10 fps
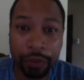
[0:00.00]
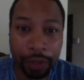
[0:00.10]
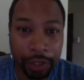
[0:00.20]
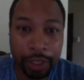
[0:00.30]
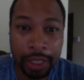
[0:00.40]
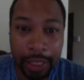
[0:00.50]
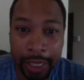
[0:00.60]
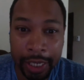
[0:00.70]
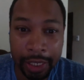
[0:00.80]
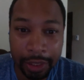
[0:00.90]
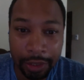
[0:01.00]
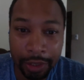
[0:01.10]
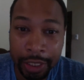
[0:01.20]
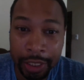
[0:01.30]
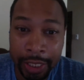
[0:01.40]
further into debt.
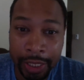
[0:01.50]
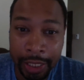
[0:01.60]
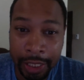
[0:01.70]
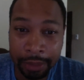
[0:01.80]
You need to get deep.